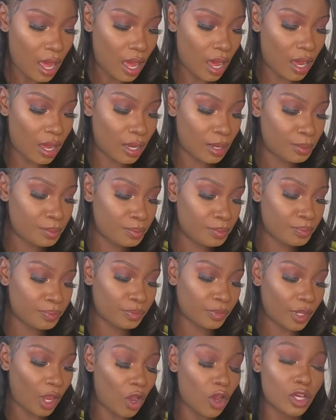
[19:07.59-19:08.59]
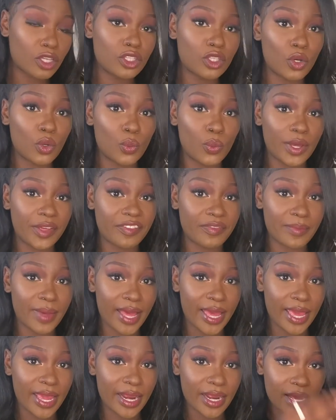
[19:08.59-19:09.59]
Um, also with my
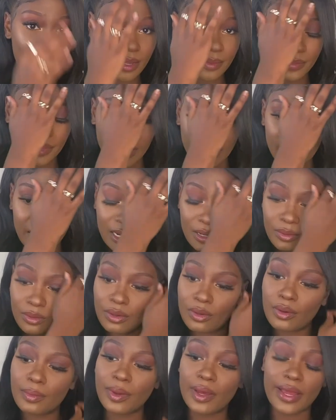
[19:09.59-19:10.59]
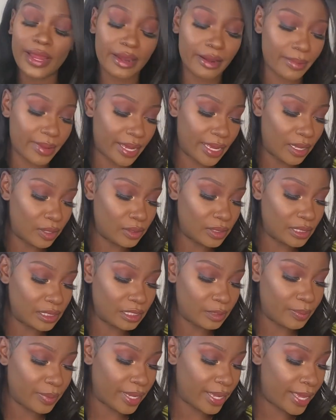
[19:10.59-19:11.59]
hair company, I don't know about everybody
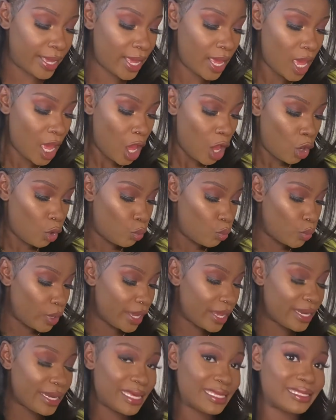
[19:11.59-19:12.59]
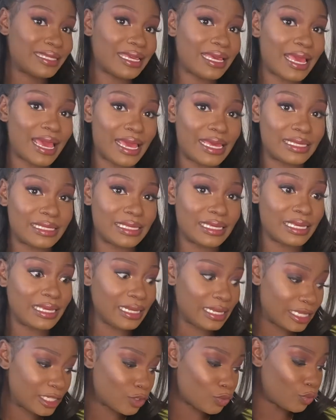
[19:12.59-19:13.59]
else's, but when it say
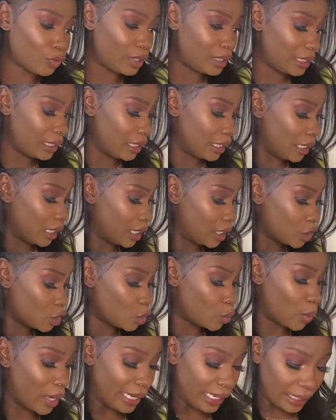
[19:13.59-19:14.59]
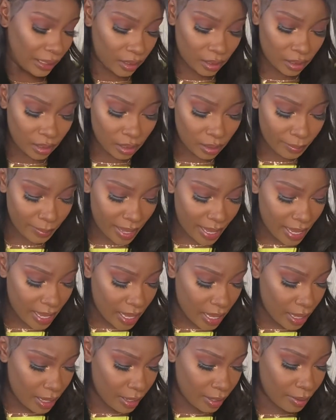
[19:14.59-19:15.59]
18, it's really 20. My
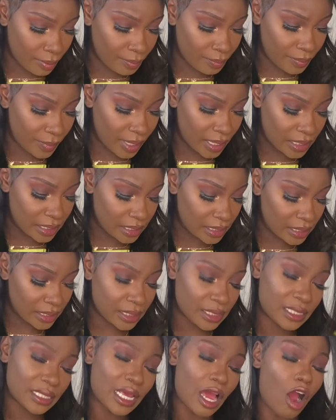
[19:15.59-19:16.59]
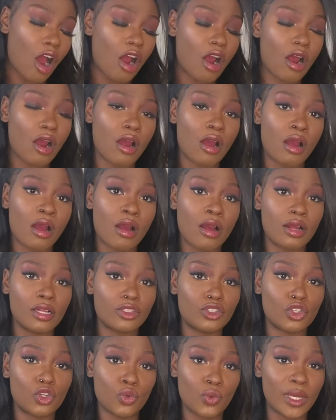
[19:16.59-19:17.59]
um inches are
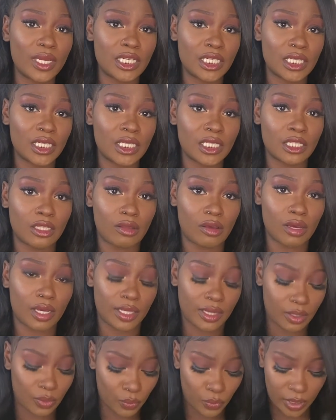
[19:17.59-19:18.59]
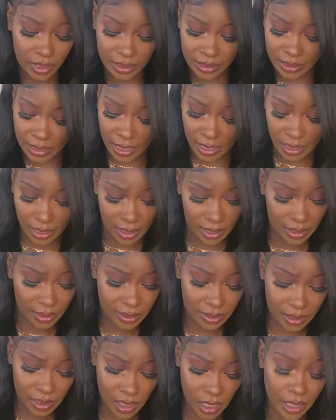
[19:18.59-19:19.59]
two inches longer than what it say it is.
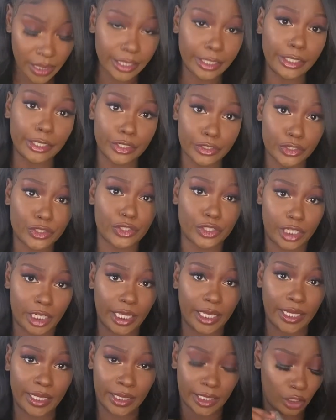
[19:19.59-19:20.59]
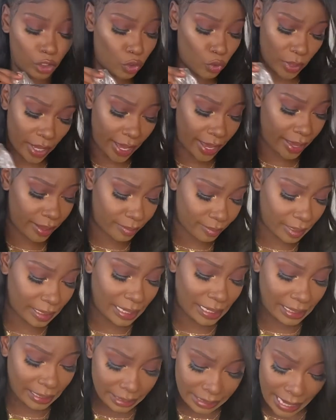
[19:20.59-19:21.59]
Literally, no cat
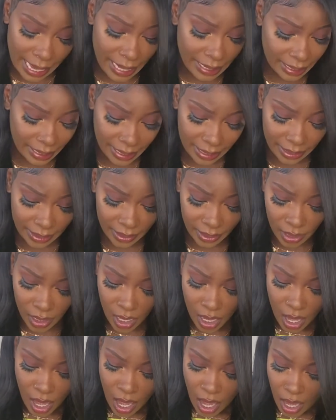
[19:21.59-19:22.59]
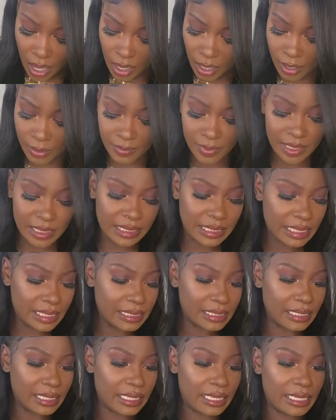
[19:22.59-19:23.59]
or not lying. Um, this
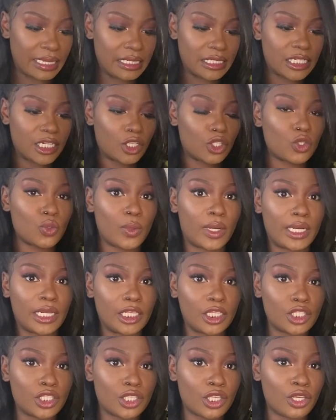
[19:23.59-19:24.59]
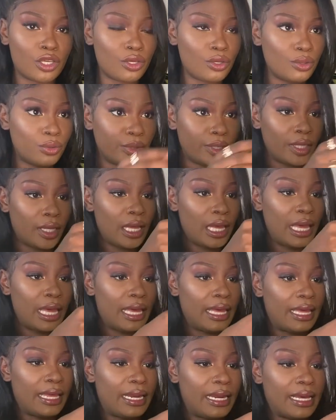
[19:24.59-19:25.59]
is inch 22.
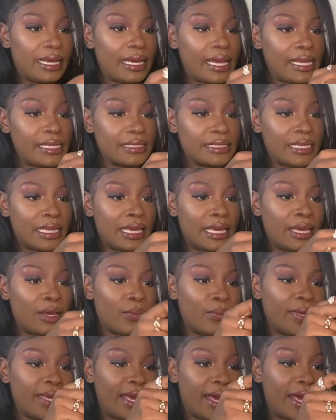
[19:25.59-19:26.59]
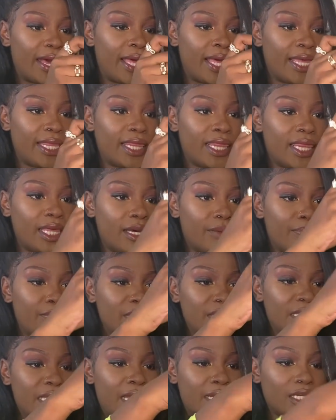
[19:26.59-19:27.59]
And like I said, we got the
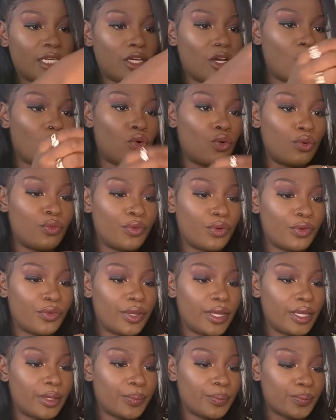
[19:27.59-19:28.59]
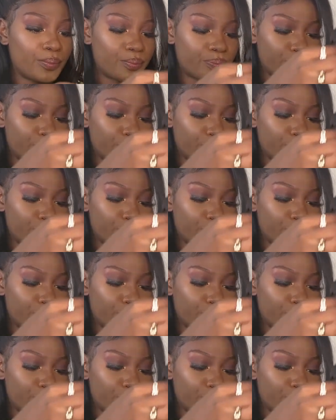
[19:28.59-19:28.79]
protector over it.